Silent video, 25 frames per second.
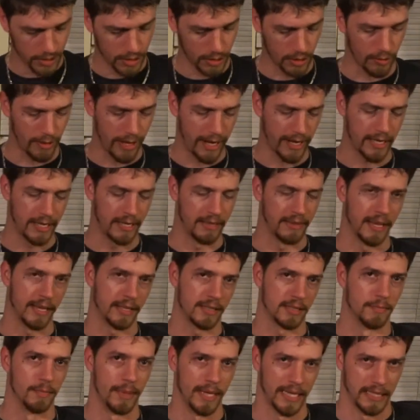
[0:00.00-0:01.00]
Taraki,
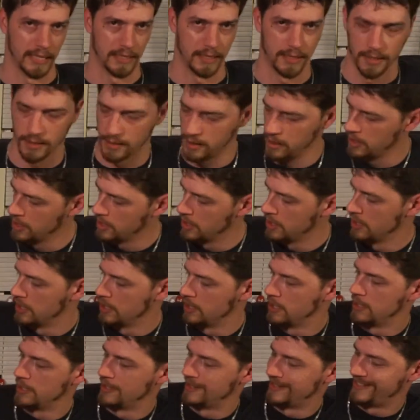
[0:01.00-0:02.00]
1,000 bites.
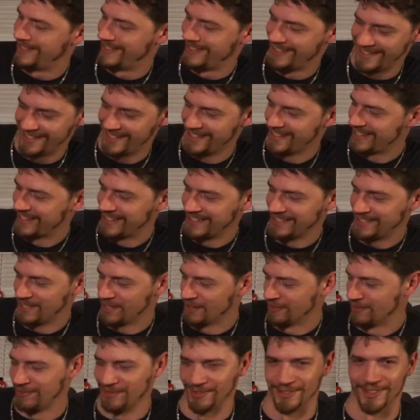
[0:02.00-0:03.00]
He's
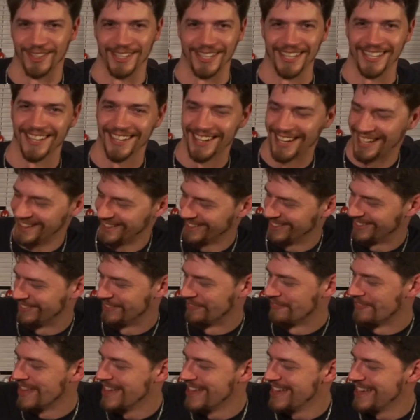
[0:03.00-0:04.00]
so funny. I love
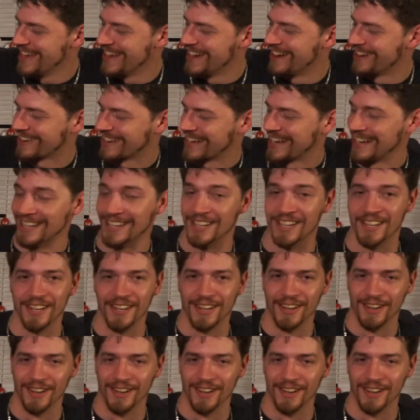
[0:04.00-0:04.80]
him. Okay,